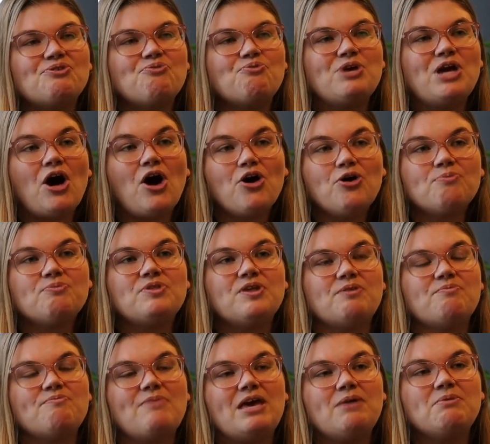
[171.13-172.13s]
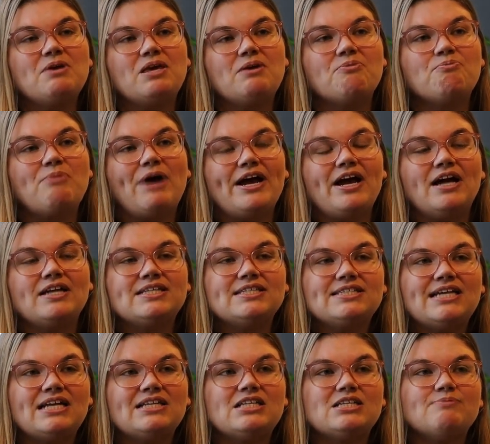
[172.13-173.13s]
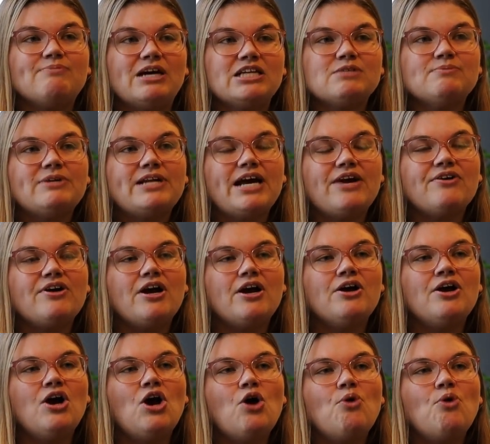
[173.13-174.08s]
We hope that maybe by understanding this measurement error,